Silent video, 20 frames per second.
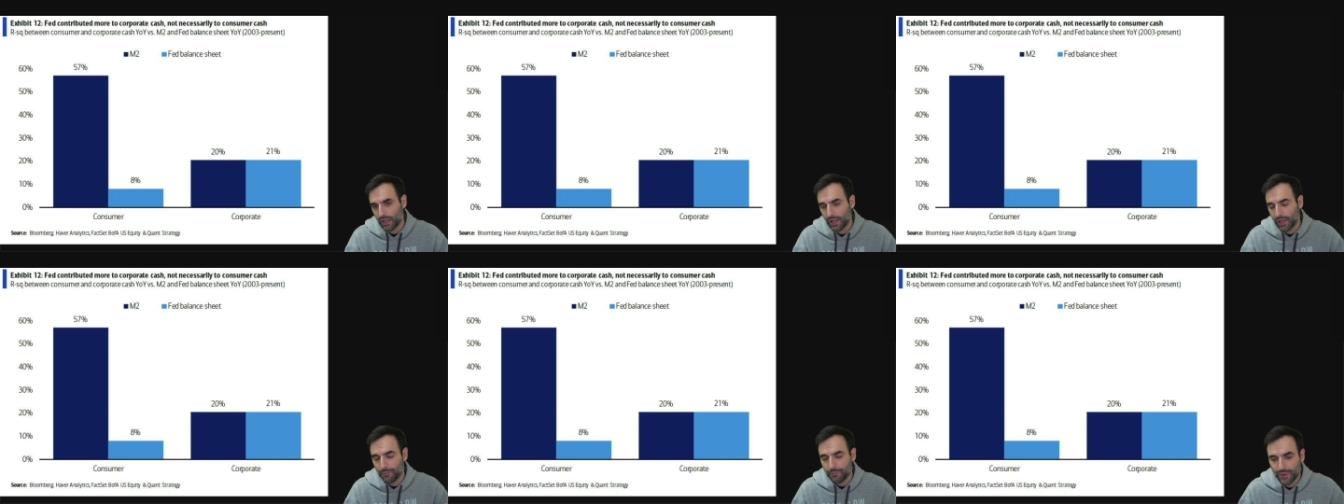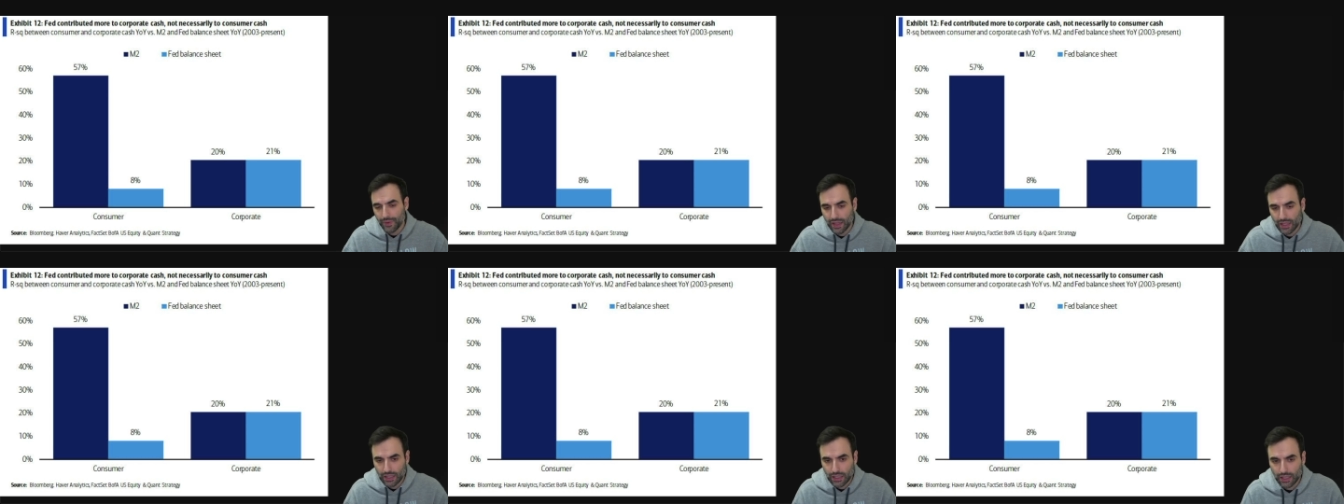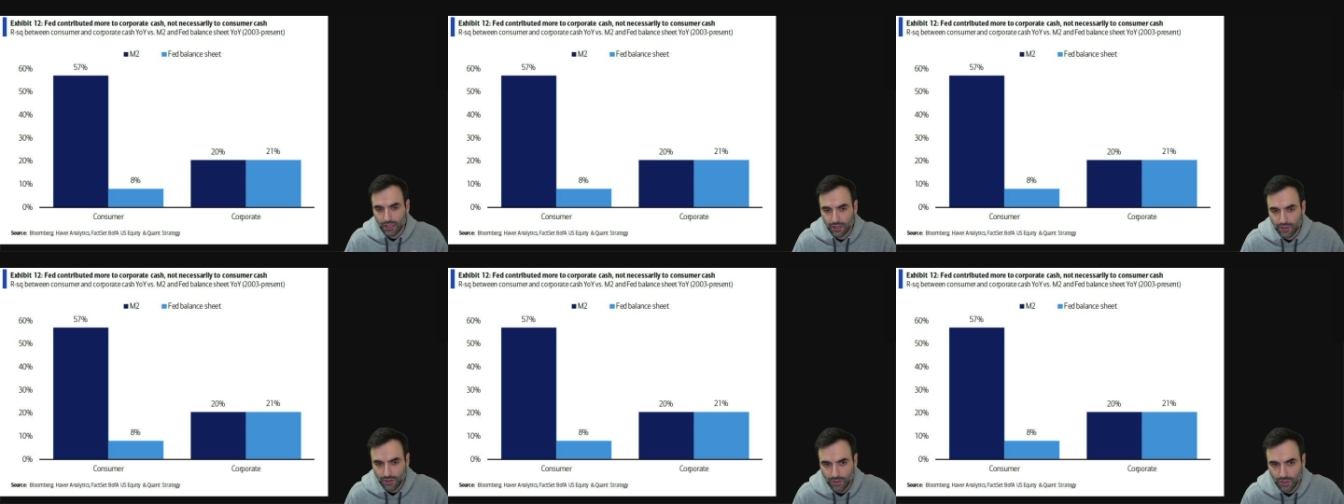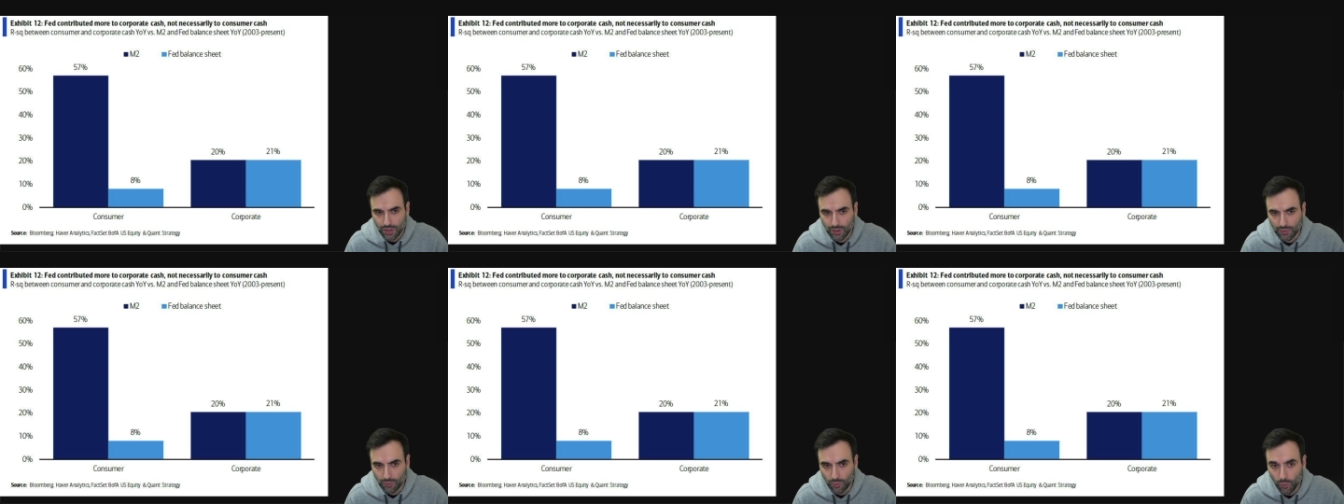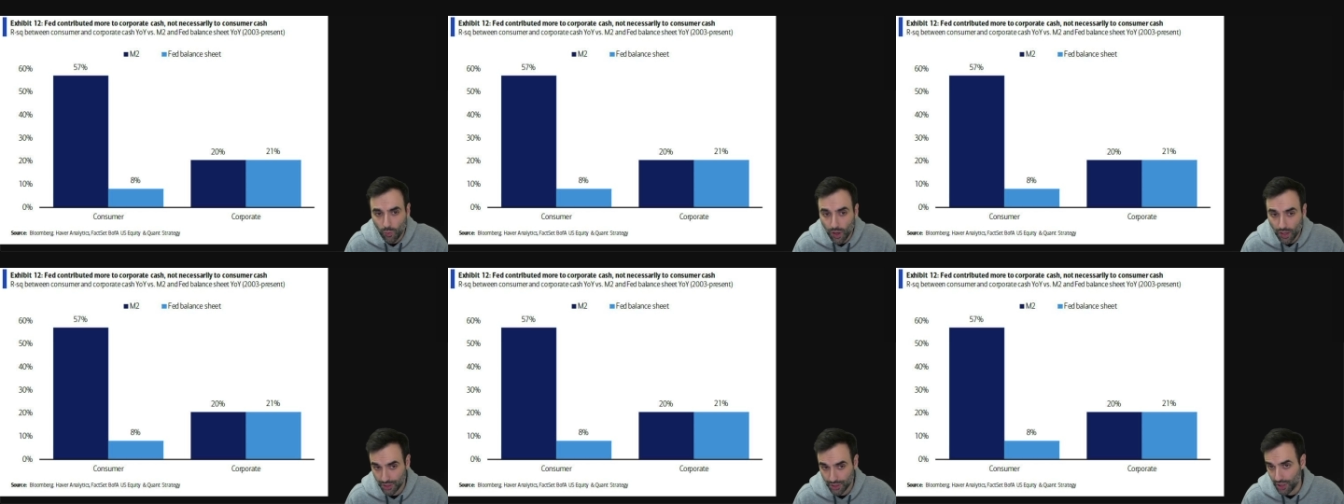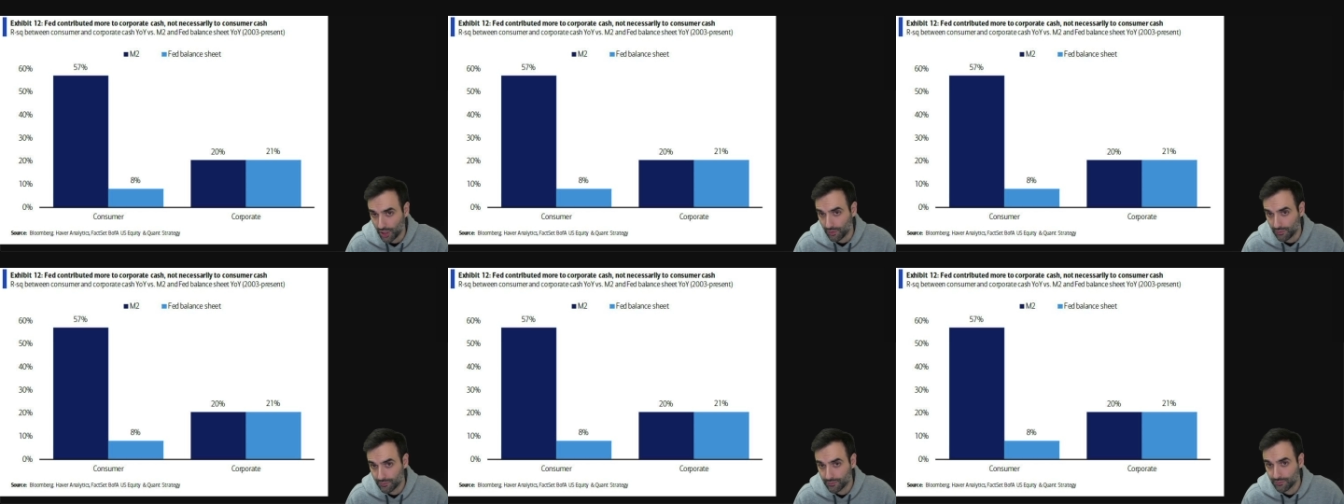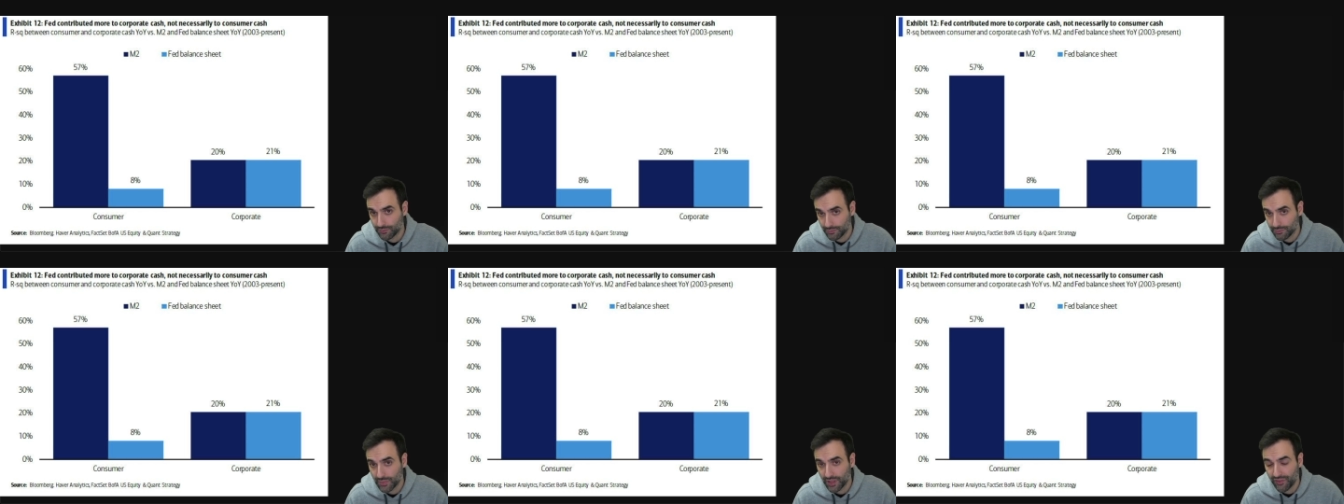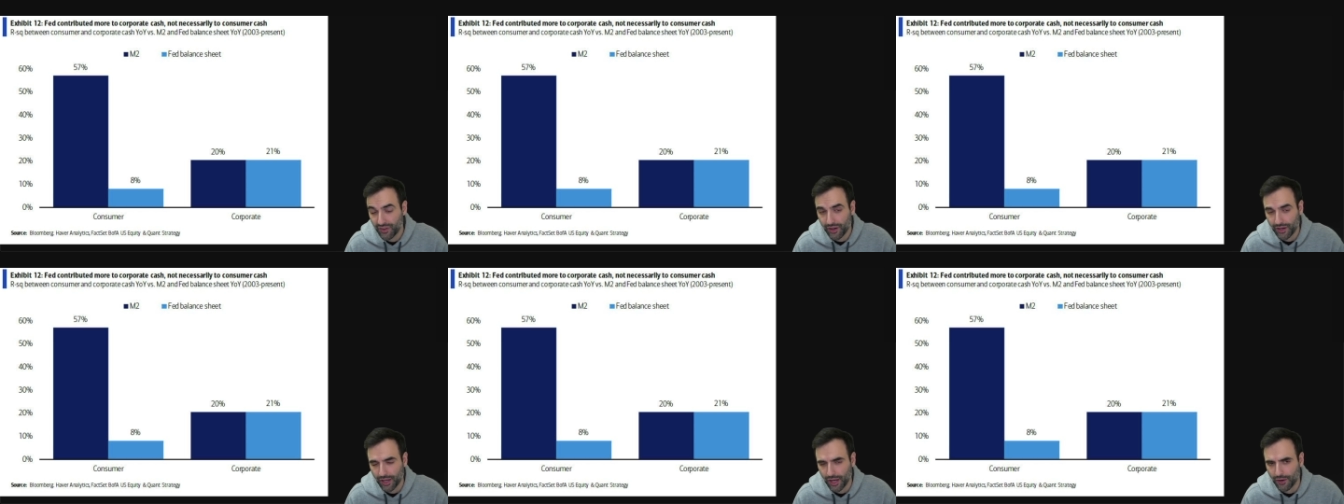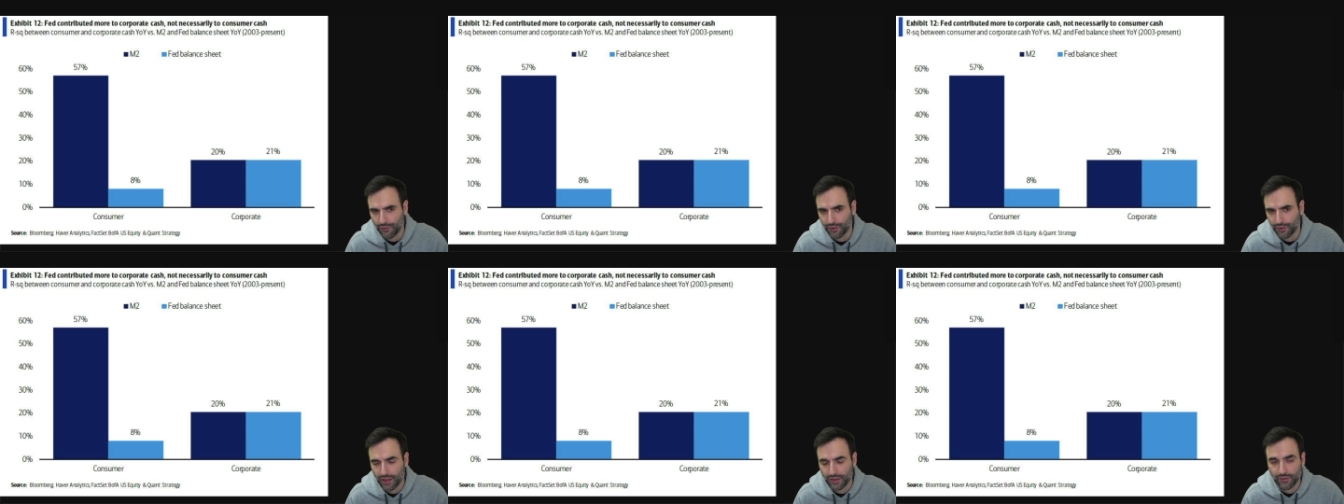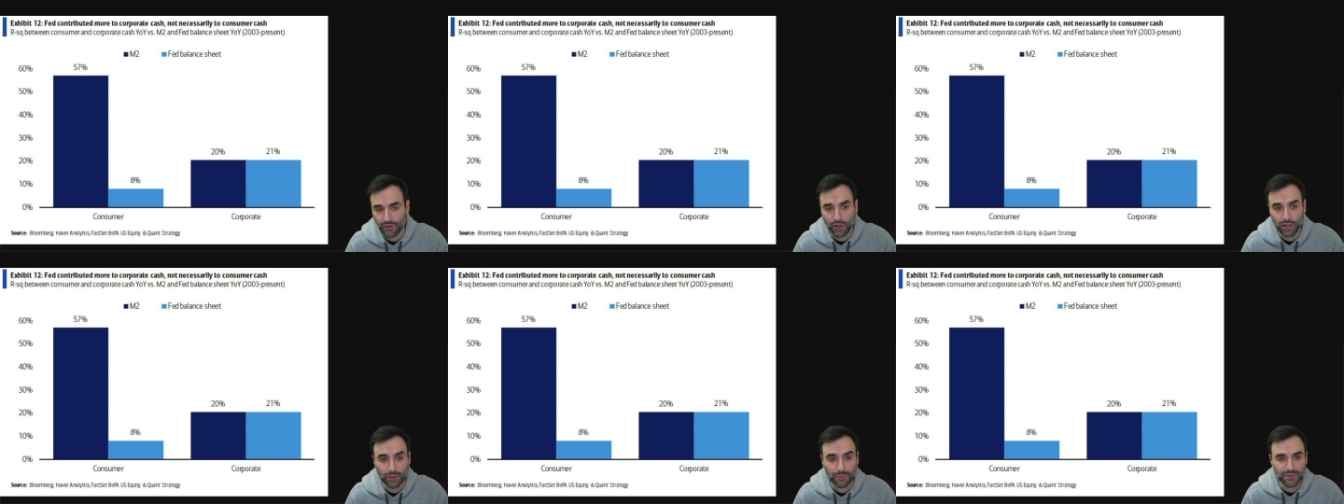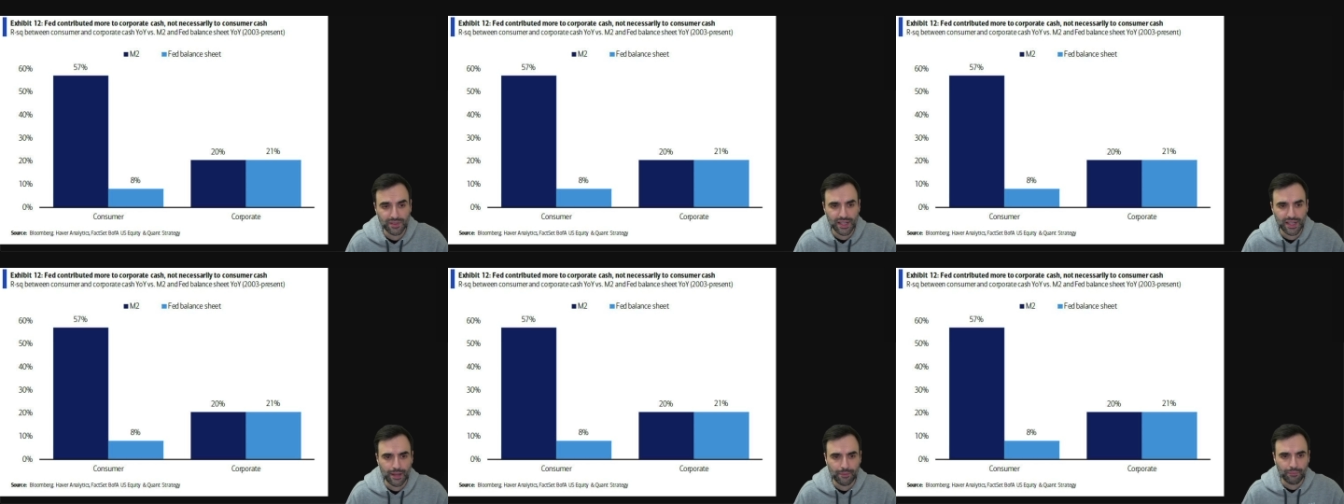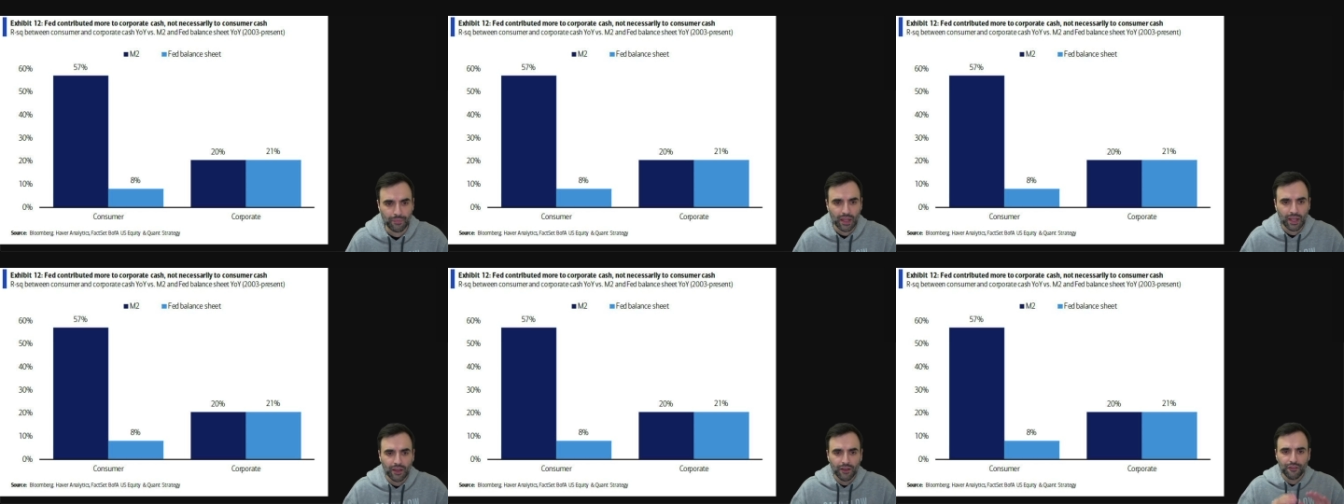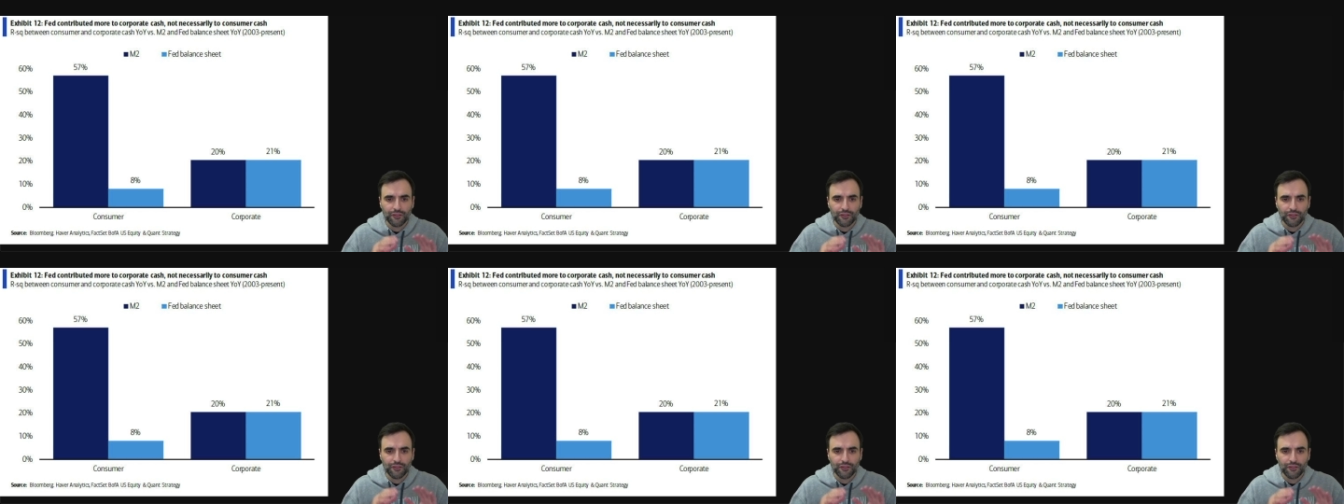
Okay, so watch out. Be very careful. That's all I'm saying.